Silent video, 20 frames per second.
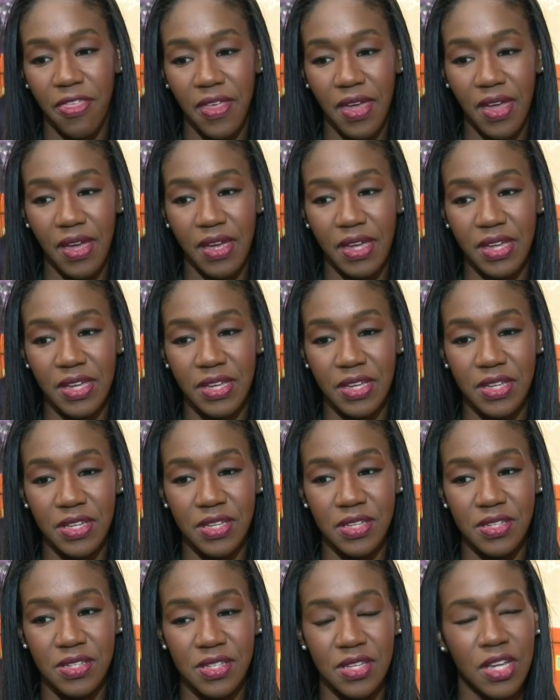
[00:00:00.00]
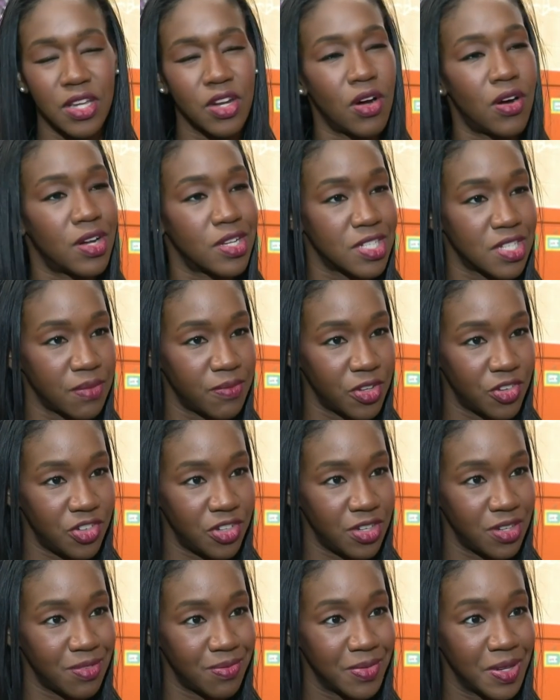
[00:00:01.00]
think, is an awesome
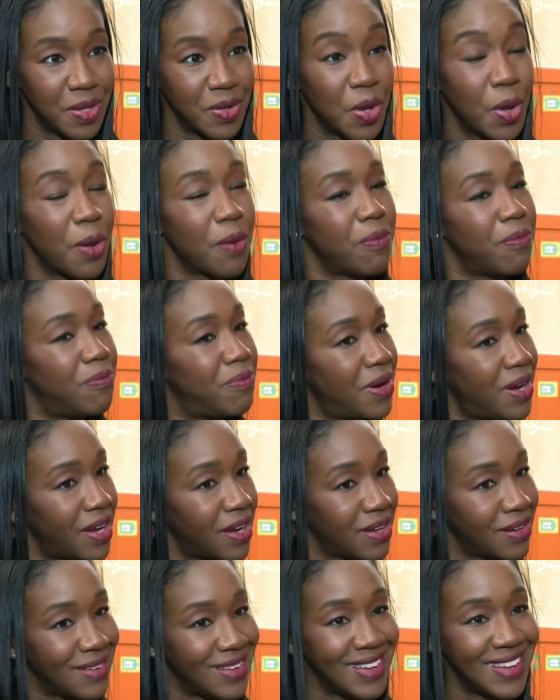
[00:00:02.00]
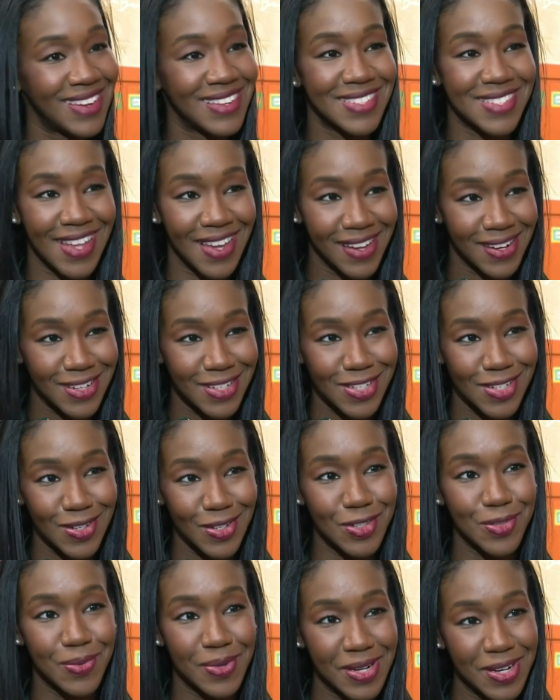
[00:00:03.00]
achievement but it has taken
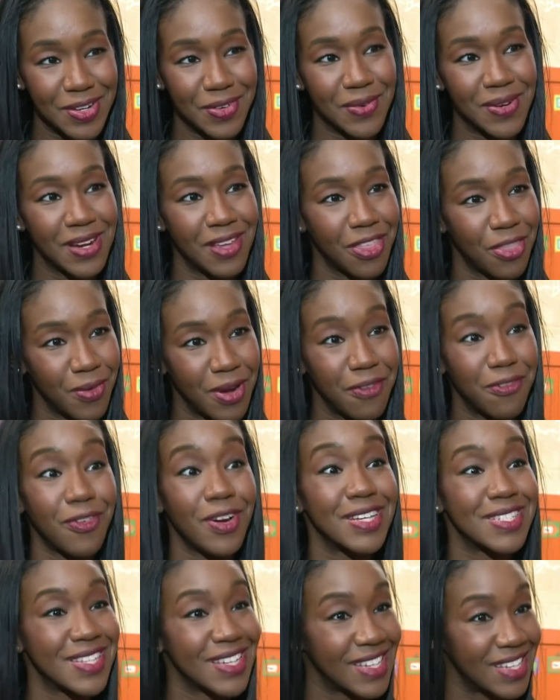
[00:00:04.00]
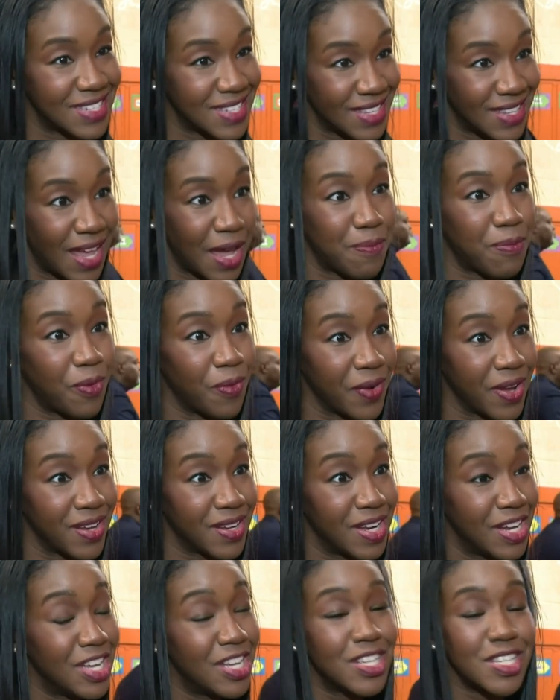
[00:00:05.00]
until 2023 for us to get to that
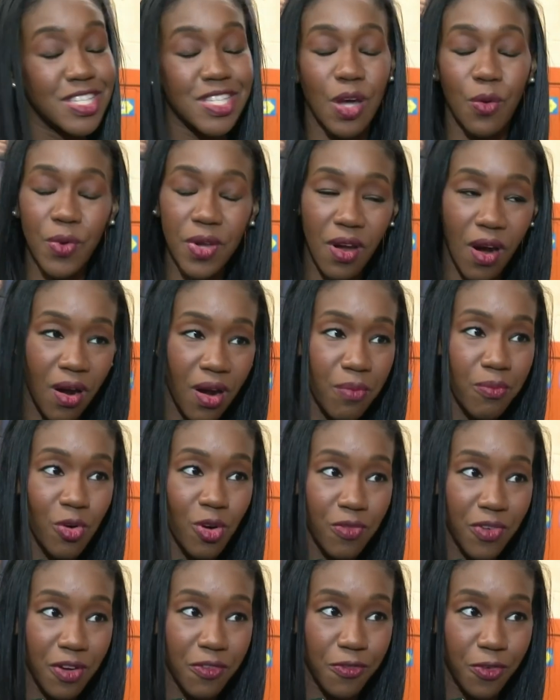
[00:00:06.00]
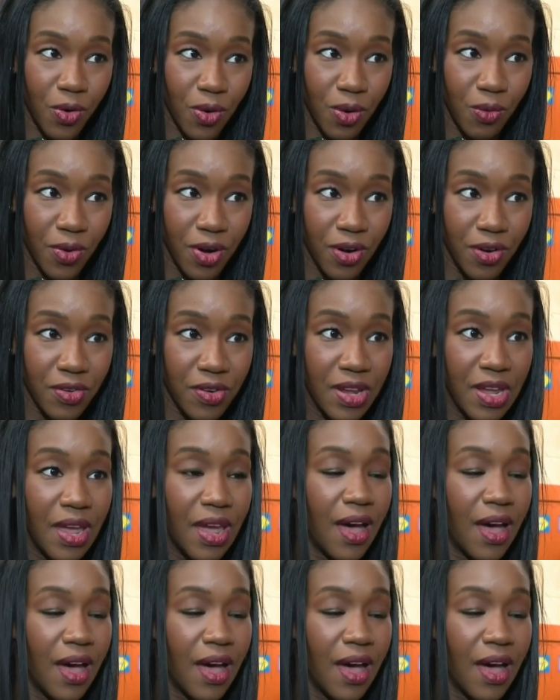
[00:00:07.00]
point. So we are moving forward,